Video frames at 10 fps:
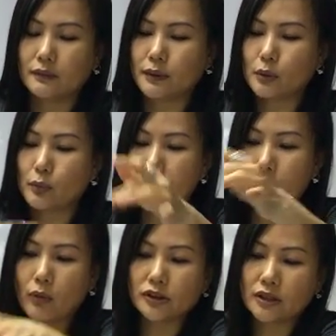When we
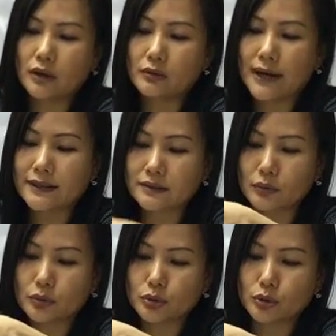wash our rice,
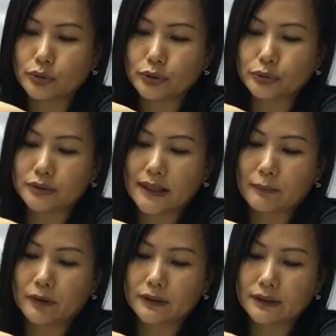also we use
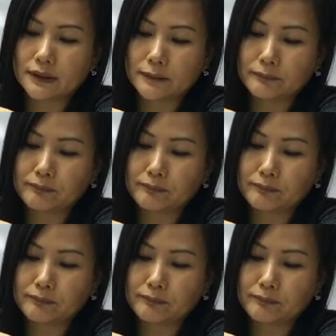tap water.